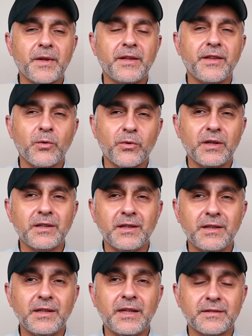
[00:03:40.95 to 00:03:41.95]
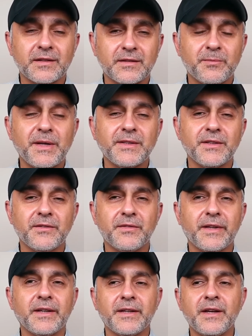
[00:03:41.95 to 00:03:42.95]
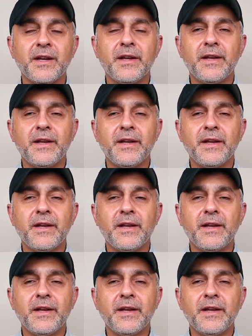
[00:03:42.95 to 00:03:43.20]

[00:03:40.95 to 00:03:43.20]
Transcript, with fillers: and they were a little less expensive than